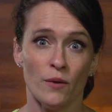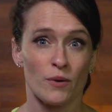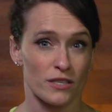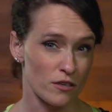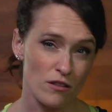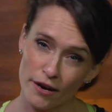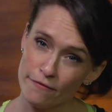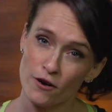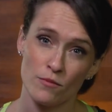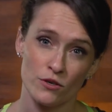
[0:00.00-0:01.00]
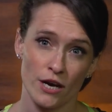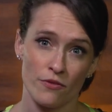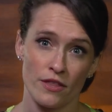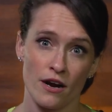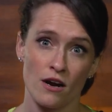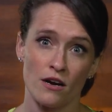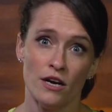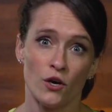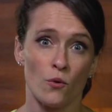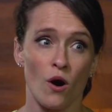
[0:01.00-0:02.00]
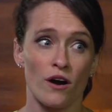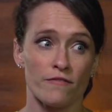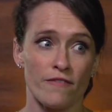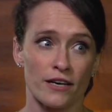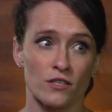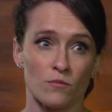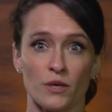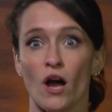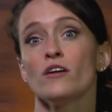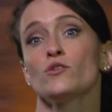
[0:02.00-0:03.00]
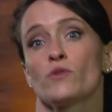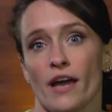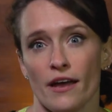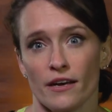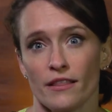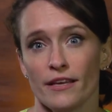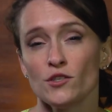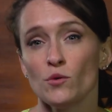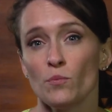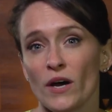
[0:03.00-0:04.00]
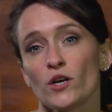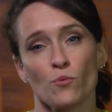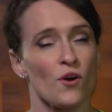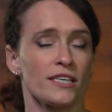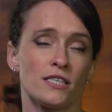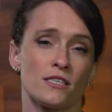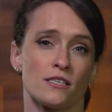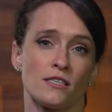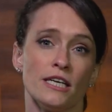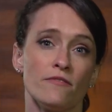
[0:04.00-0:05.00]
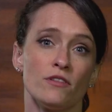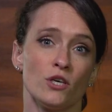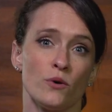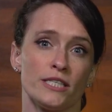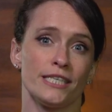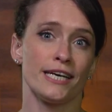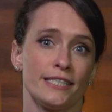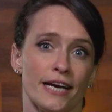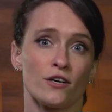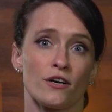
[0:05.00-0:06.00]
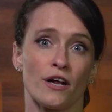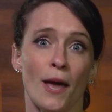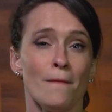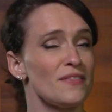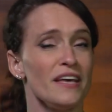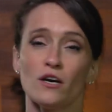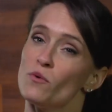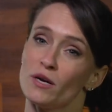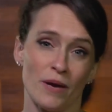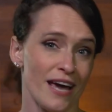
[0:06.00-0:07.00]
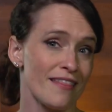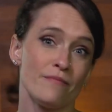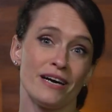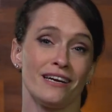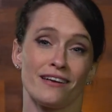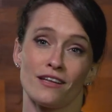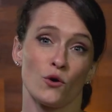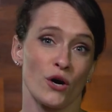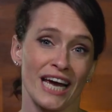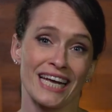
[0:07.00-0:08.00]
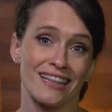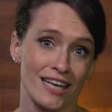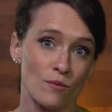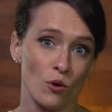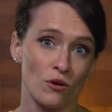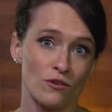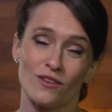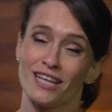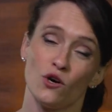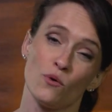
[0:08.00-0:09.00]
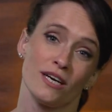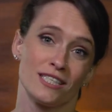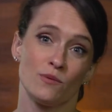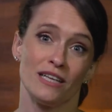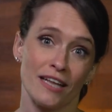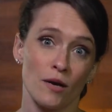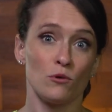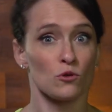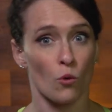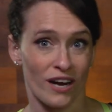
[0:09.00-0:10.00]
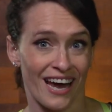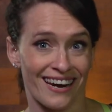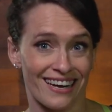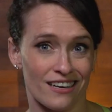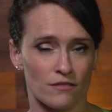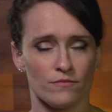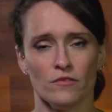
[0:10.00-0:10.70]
Because there are a lot of farmers out there who are, in fact, beyond organic. They do better practices than even the USDA standard, but they don't want to pay the money to get the organic label, so they don't get to be labeled organic.